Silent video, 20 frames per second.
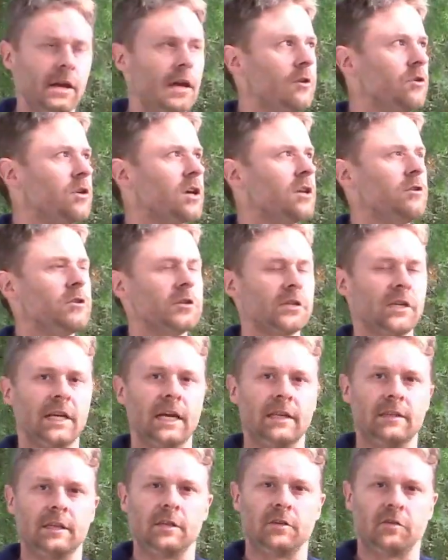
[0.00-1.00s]
and you can usually
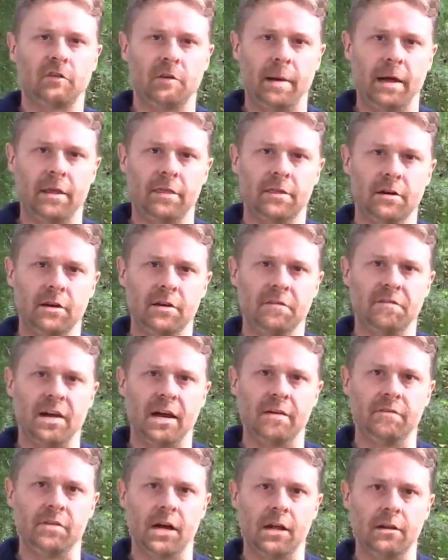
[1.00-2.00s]
get these for about
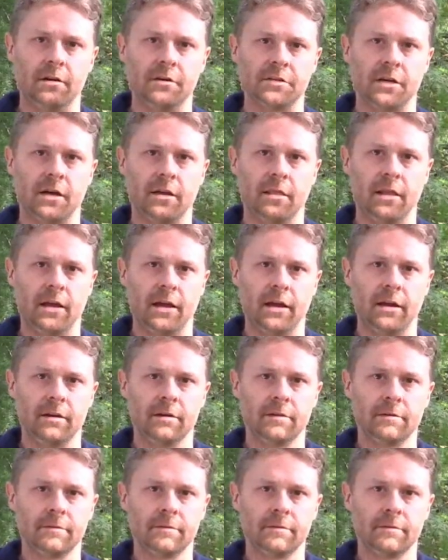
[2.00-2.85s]
$35 online.